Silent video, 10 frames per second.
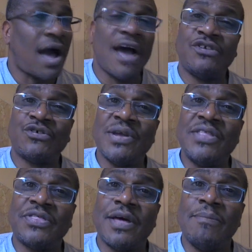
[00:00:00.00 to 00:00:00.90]
I
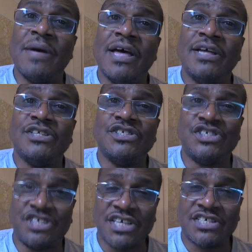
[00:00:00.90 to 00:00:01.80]
treat them
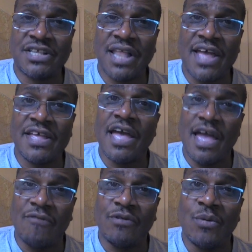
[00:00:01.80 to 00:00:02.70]
just like
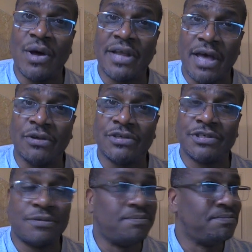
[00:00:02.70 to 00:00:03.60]
everyone
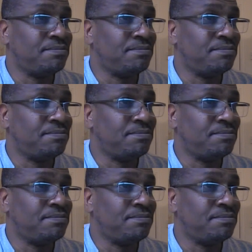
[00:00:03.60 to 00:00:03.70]
else.